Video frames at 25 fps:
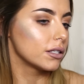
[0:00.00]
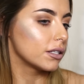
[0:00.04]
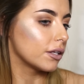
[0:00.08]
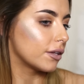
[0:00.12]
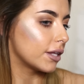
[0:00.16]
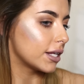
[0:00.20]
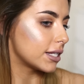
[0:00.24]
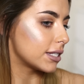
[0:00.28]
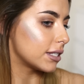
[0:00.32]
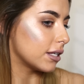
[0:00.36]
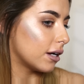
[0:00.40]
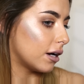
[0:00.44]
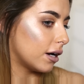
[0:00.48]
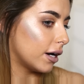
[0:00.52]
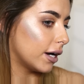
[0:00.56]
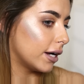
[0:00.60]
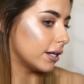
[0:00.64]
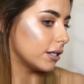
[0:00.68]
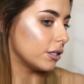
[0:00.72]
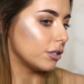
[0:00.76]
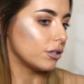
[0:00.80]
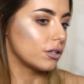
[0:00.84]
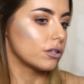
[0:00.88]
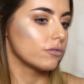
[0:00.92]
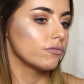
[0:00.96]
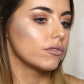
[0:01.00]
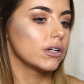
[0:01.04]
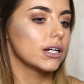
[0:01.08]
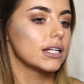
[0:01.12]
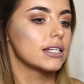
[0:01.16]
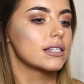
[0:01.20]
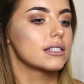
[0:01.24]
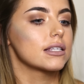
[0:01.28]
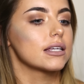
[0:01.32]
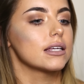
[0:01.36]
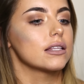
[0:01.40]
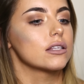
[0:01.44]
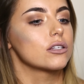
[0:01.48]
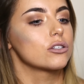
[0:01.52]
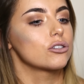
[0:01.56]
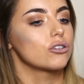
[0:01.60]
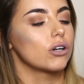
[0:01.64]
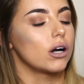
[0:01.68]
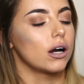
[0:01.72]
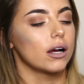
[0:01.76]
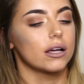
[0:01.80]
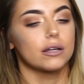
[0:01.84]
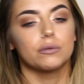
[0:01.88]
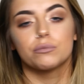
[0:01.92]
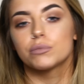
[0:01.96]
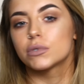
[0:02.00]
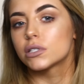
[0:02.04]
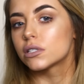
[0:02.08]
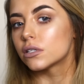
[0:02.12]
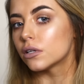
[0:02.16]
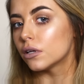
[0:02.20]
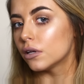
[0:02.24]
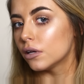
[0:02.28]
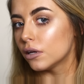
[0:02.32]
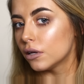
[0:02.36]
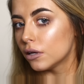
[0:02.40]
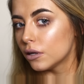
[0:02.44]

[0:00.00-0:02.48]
So this side, you can really see the stripes.